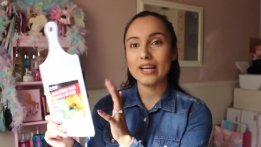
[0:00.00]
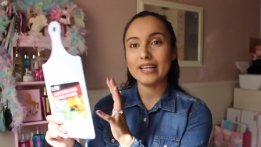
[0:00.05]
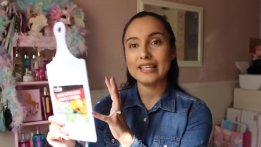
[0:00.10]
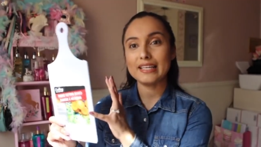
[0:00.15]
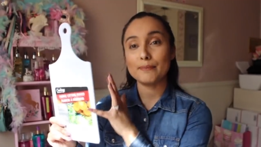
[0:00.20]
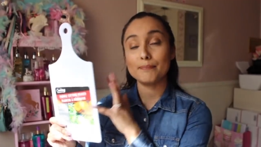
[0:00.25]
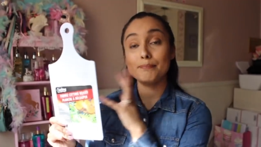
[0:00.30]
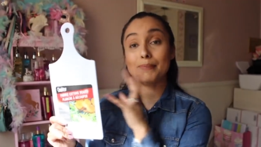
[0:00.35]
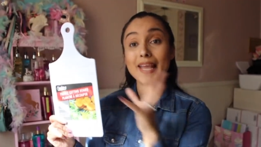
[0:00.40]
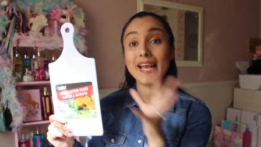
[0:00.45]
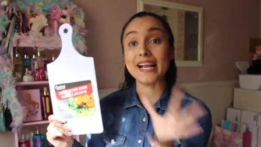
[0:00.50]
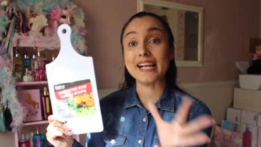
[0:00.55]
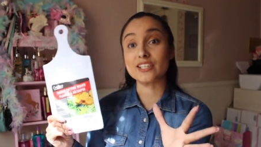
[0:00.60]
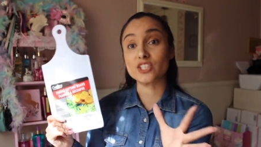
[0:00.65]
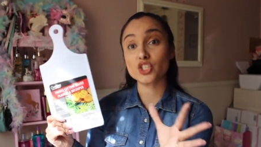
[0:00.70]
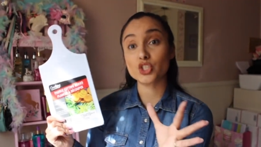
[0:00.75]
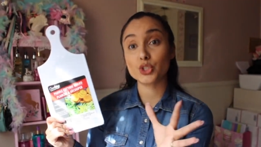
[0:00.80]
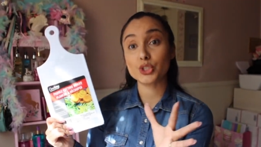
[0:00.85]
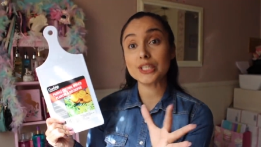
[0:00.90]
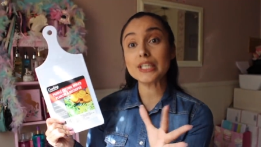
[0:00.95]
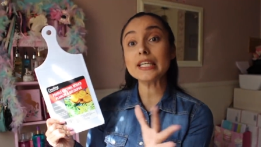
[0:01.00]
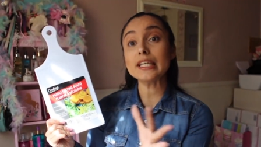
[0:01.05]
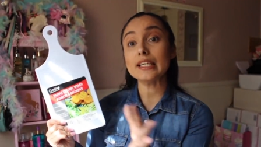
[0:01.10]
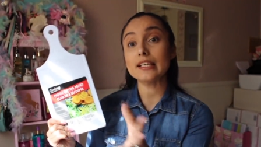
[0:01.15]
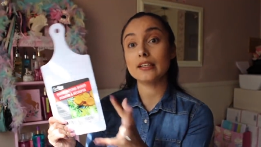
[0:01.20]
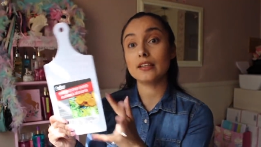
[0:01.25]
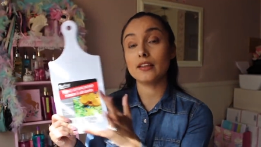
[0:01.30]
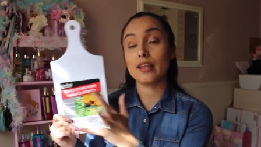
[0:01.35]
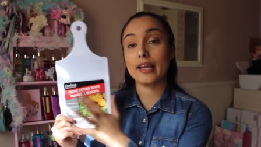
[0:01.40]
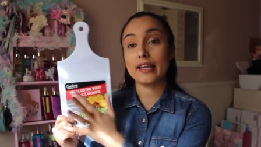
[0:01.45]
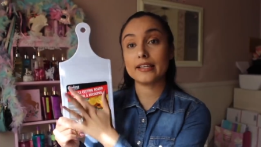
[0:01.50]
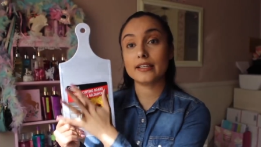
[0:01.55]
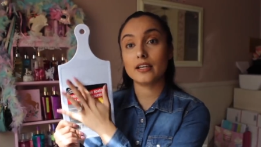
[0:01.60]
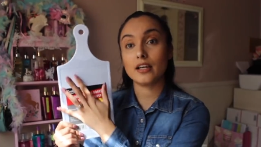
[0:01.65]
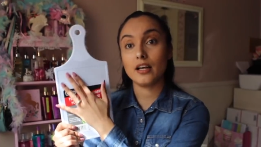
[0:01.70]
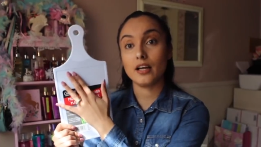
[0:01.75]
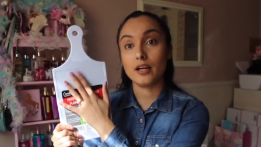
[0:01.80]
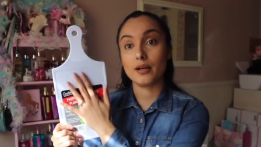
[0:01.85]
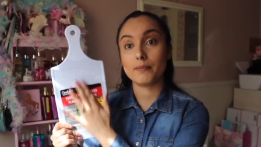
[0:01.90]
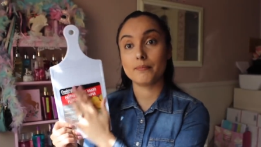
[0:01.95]
writing pantry, like
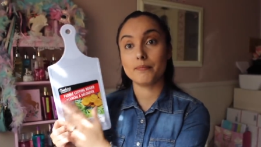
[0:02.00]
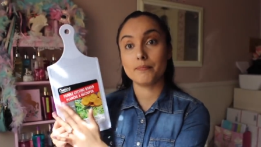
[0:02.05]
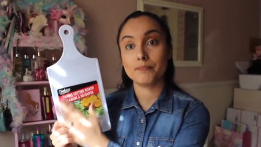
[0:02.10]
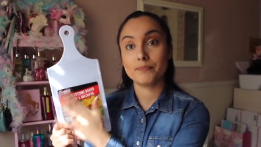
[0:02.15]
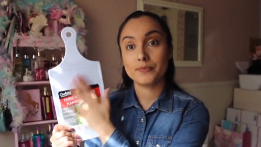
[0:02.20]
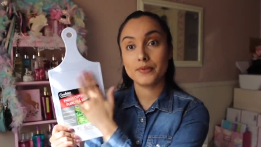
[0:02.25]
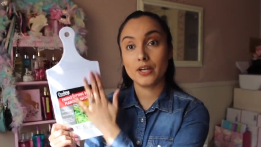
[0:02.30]
on